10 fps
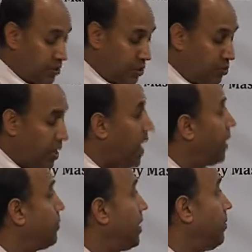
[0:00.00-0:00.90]
So, you may
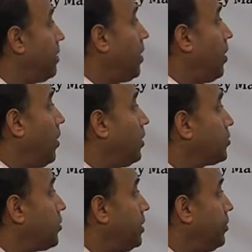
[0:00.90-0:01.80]
have them
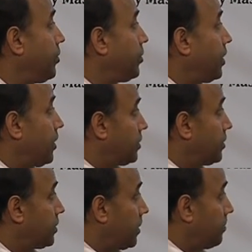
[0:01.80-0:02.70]
also in your
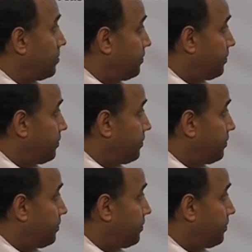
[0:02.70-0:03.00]
system.